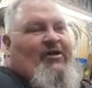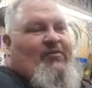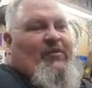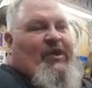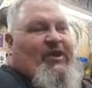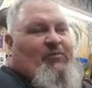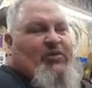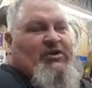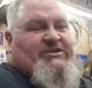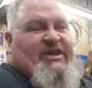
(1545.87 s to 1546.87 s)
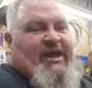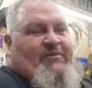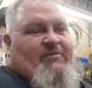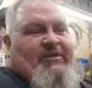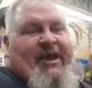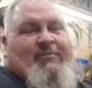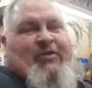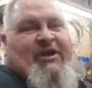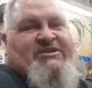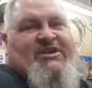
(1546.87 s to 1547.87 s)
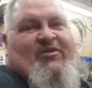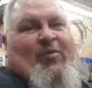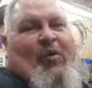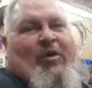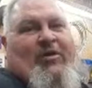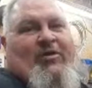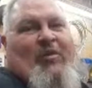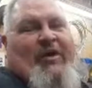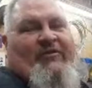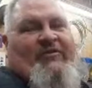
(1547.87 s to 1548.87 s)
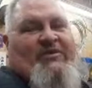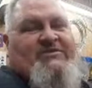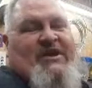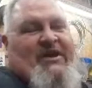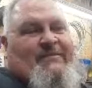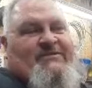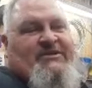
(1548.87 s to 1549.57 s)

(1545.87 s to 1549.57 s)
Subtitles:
It puts that place underwater quite a few times,